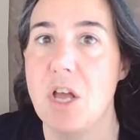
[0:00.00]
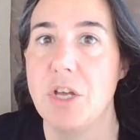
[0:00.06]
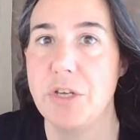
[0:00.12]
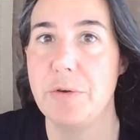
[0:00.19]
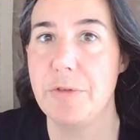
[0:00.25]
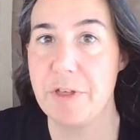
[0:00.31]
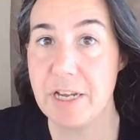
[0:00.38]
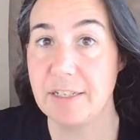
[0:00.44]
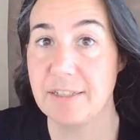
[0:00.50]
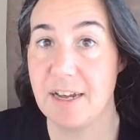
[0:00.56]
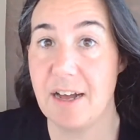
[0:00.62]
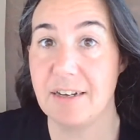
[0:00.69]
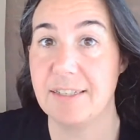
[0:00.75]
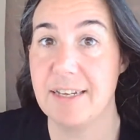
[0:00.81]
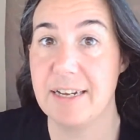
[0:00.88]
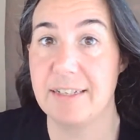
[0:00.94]
You think
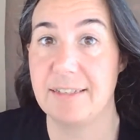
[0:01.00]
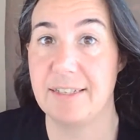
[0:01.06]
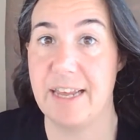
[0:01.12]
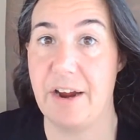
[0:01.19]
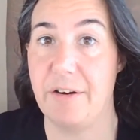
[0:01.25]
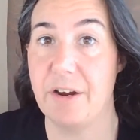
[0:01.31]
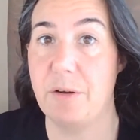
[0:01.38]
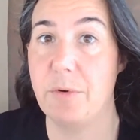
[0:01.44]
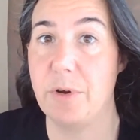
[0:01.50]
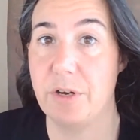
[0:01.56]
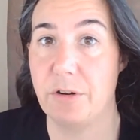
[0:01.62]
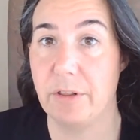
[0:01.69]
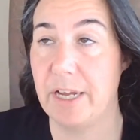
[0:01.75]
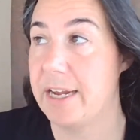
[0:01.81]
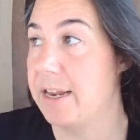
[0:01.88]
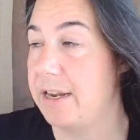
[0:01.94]
doxing is scary when you're
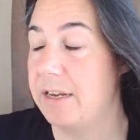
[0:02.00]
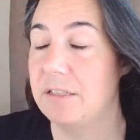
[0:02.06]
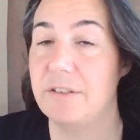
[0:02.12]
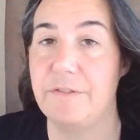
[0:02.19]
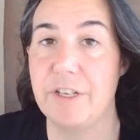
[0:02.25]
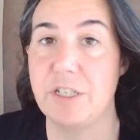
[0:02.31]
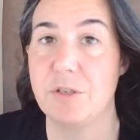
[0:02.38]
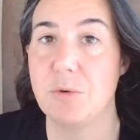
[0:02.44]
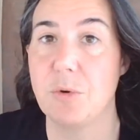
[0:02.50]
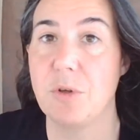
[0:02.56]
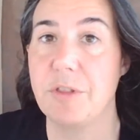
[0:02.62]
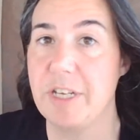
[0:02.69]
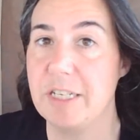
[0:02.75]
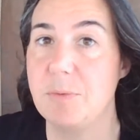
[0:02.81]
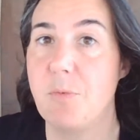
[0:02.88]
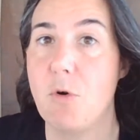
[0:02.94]
like an individual?
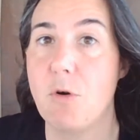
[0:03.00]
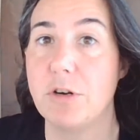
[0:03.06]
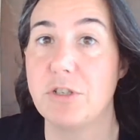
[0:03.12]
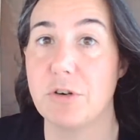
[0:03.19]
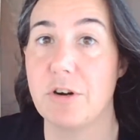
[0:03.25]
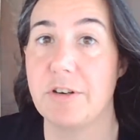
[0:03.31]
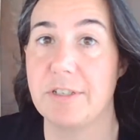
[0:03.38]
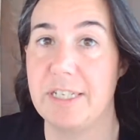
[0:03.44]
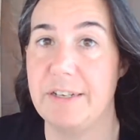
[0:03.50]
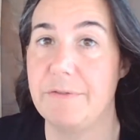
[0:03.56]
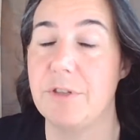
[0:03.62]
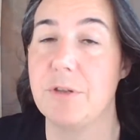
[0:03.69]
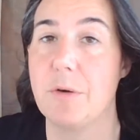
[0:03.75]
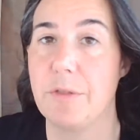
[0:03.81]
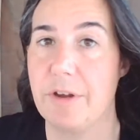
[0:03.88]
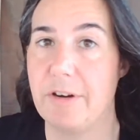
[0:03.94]
These poor jurors, even
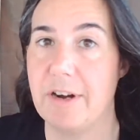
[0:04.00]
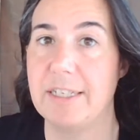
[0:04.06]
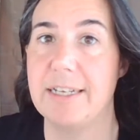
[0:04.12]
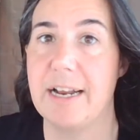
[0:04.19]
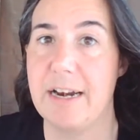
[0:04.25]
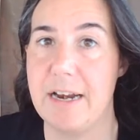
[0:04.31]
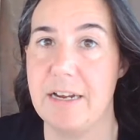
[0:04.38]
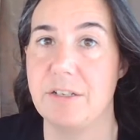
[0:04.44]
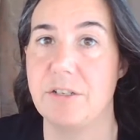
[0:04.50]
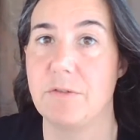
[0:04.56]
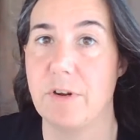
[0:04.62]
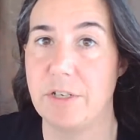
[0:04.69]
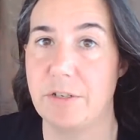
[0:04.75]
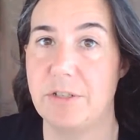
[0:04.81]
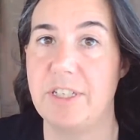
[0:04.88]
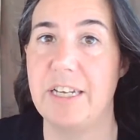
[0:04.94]
though their identities are
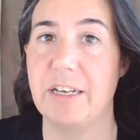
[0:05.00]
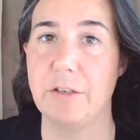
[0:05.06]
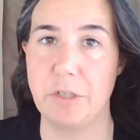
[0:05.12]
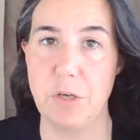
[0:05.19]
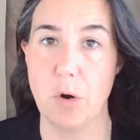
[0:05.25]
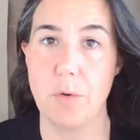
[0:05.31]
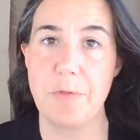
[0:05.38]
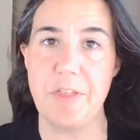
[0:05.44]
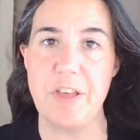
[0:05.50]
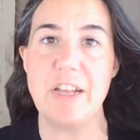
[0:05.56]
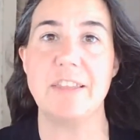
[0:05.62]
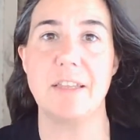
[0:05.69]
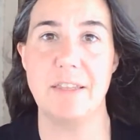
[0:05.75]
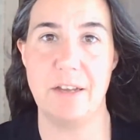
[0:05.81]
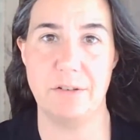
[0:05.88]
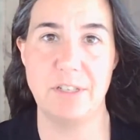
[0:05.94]
under seal, you don't think
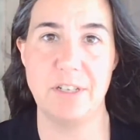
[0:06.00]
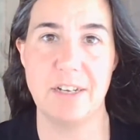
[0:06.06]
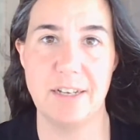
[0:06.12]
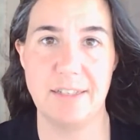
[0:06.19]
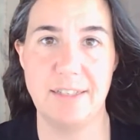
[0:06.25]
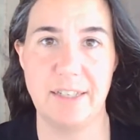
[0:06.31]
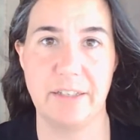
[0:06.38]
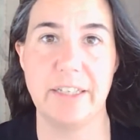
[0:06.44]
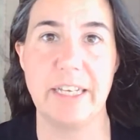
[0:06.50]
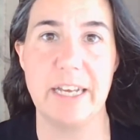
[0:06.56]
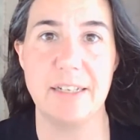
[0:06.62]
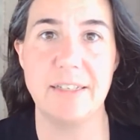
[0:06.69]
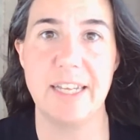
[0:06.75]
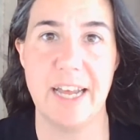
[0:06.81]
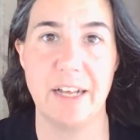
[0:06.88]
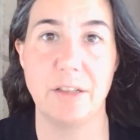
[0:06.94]
that there's a
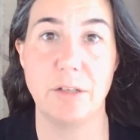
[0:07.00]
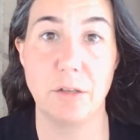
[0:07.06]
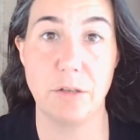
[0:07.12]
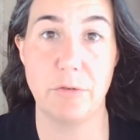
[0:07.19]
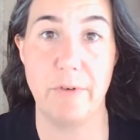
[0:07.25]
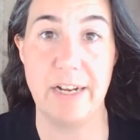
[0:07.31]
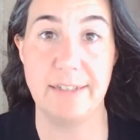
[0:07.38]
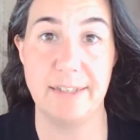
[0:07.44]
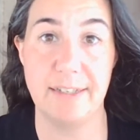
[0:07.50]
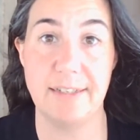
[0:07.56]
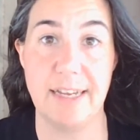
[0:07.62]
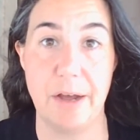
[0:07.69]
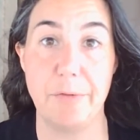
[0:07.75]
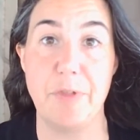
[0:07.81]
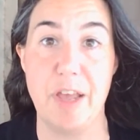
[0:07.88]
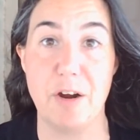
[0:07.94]
gazillion Taylor Lorenzes
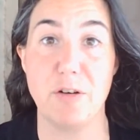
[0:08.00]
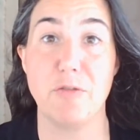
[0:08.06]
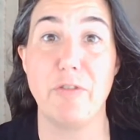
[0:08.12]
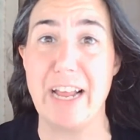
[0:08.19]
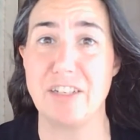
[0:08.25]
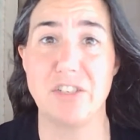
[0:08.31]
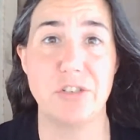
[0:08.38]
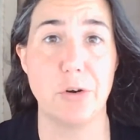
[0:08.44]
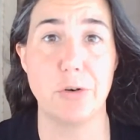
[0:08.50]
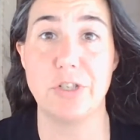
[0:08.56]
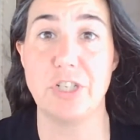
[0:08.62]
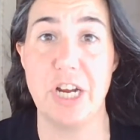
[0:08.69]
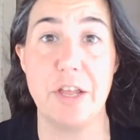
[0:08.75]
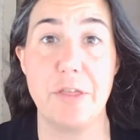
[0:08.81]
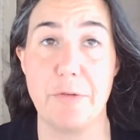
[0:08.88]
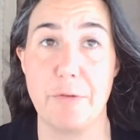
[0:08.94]
out there like
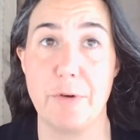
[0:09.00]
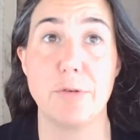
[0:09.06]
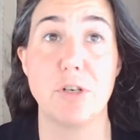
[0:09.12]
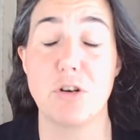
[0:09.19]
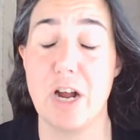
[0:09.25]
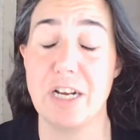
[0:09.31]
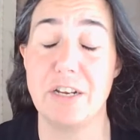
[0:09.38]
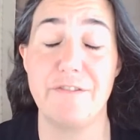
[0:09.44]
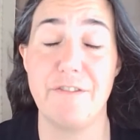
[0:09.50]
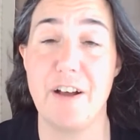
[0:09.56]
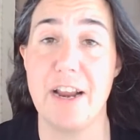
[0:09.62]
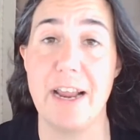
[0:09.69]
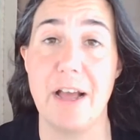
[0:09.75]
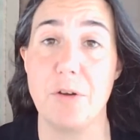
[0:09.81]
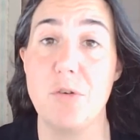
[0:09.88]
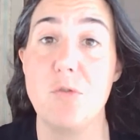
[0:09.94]
searching through, trying to
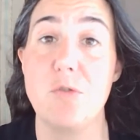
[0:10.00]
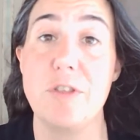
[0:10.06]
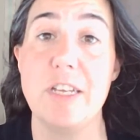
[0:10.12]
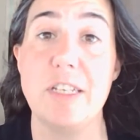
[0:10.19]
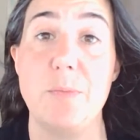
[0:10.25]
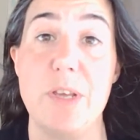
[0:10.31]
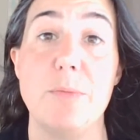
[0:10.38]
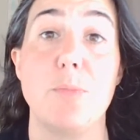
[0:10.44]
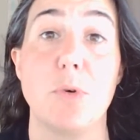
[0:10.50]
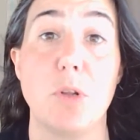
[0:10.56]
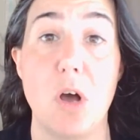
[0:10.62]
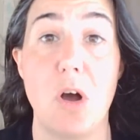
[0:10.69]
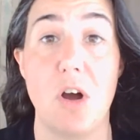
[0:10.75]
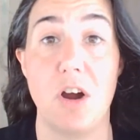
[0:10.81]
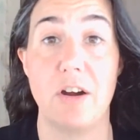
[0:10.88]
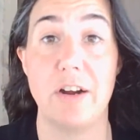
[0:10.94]
find out who these people
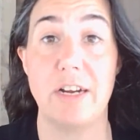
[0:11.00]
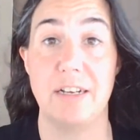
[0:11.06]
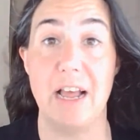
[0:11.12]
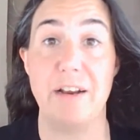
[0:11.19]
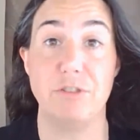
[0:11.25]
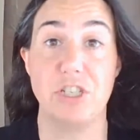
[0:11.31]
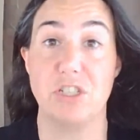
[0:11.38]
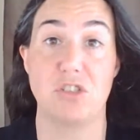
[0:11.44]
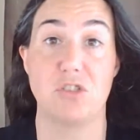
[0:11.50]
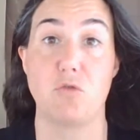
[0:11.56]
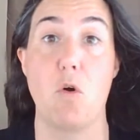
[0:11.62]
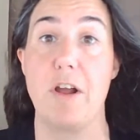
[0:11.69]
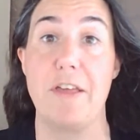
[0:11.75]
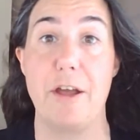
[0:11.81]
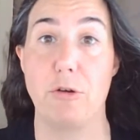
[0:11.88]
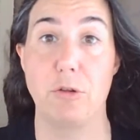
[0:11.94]
are and
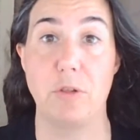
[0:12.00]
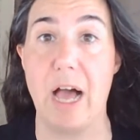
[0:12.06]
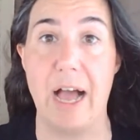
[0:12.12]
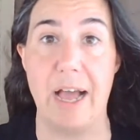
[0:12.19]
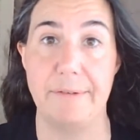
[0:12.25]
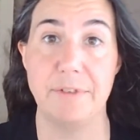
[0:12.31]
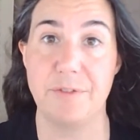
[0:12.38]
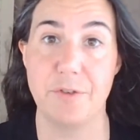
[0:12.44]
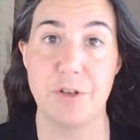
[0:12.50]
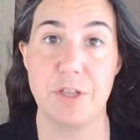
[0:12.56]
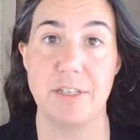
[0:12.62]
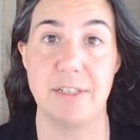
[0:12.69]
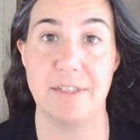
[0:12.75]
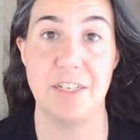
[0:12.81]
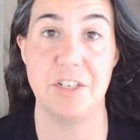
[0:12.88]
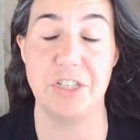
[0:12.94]
destroy their lives for the
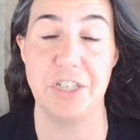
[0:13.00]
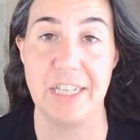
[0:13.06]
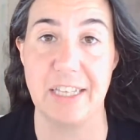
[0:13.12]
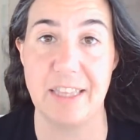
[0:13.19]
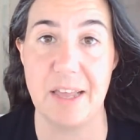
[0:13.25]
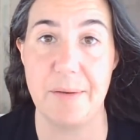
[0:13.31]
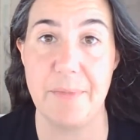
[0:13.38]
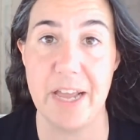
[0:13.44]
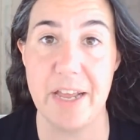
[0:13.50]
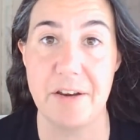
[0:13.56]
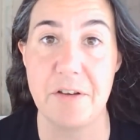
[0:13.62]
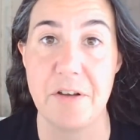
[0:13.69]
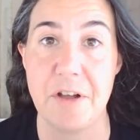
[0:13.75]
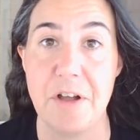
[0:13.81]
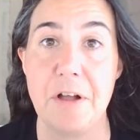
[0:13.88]
decision that they made?